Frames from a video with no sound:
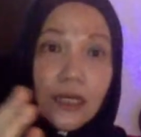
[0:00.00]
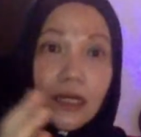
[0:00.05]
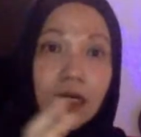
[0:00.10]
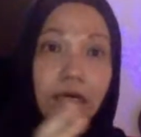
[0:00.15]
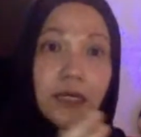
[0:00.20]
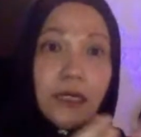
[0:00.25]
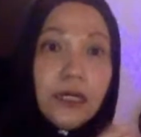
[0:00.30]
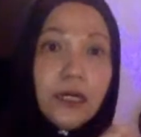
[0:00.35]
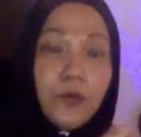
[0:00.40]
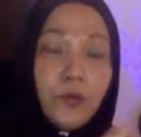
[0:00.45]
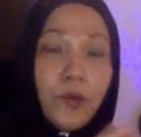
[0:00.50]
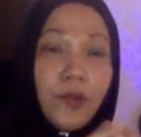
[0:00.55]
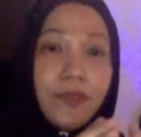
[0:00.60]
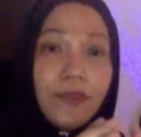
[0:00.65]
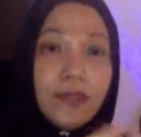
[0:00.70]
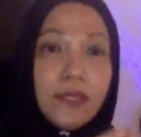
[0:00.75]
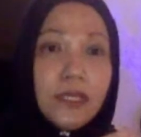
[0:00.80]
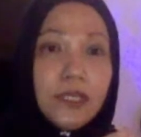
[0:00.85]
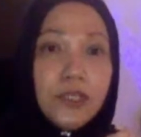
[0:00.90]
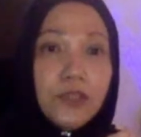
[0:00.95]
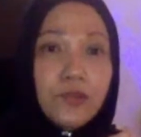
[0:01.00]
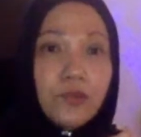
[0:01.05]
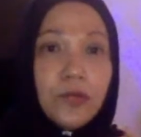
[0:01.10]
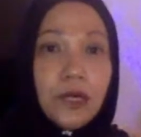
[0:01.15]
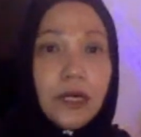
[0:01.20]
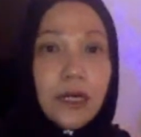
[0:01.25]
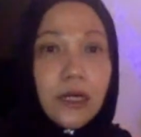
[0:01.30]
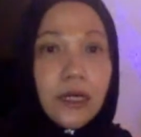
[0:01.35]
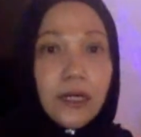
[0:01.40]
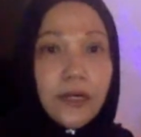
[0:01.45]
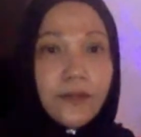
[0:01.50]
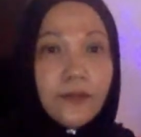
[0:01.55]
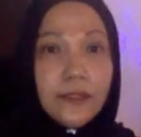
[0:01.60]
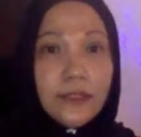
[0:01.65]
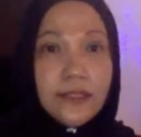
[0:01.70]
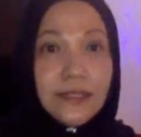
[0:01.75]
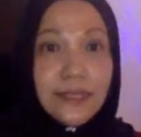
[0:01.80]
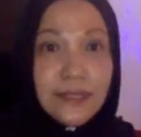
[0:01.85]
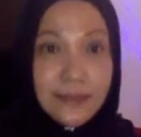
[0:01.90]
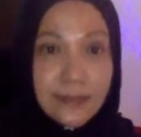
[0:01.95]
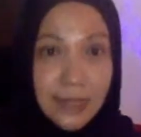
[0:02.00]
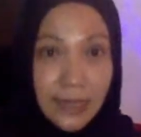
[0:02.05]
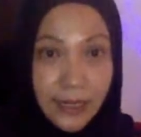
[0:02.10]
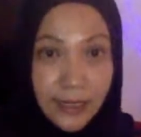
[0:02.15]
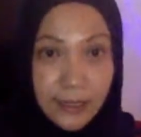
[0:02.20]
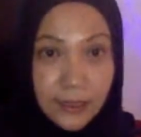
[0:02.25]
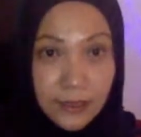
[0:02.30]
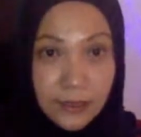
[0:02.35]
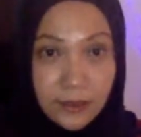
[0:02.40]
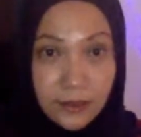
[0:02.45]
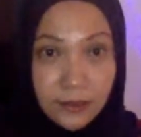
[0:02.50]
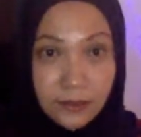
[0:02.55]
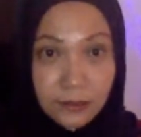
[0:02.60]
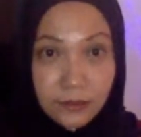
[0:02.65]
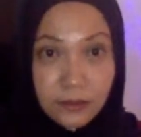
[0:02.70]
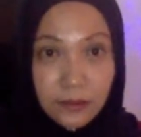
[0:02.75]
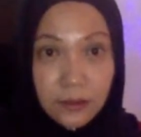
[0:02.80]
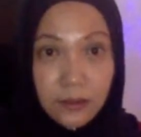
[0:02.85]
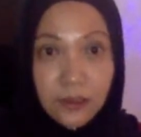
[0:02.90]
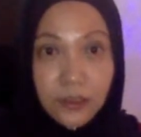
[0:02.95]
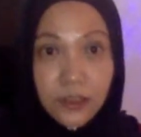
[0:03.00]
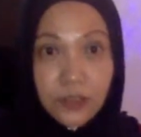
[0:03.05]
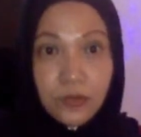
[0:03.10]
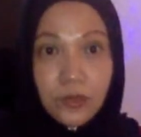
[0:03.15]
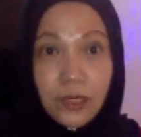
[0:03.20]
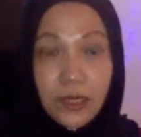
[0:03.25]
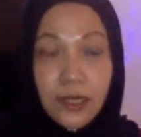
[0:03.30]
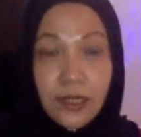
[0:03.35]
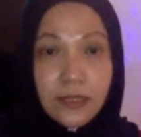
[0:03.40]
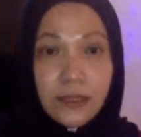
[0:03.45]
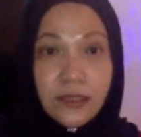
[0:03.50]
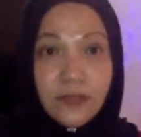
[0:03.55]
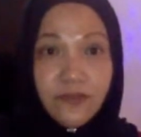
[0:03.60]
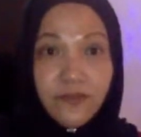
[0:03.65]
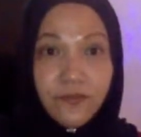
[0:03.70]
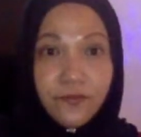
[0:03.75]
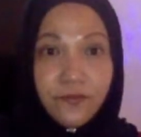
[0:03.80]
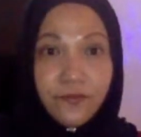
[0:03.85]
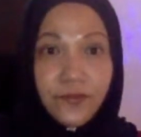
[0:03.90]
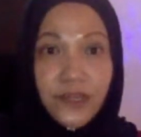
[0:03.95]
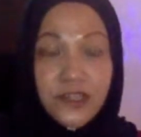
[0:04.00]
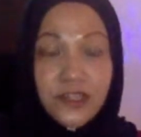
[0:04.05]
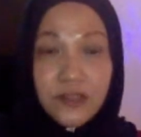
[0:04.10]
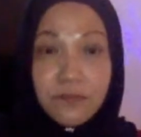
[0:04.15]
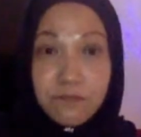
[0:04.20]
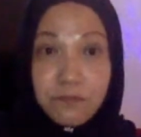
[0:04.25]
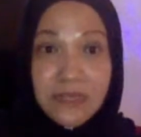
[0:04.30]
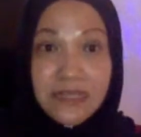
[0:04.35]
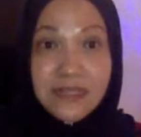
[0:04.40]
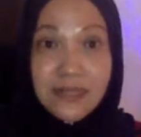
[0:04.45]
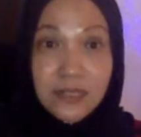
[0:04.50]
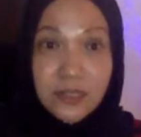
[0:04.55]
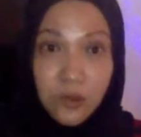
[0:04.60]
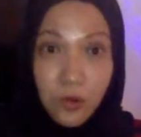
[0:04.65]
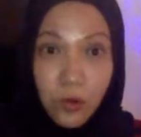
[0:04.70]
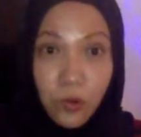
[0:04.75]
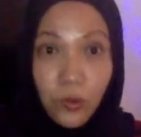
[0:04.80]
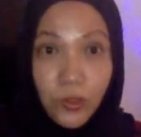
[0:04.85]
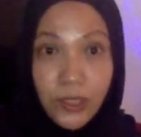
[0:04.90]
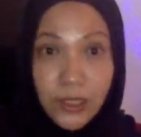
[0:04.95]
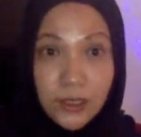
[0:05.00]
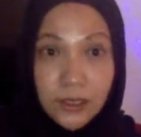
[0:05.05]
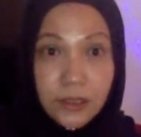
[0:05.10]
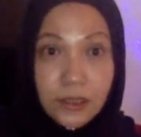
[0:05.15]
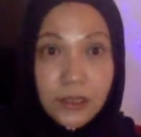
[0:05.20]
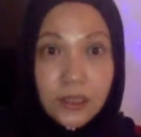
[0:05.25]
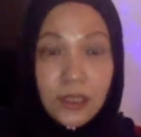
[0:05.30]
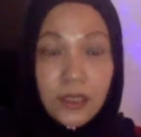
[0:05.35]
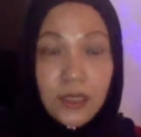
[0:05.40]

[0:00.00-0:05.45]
Uh, whether you are the designer or you are the fashion business owner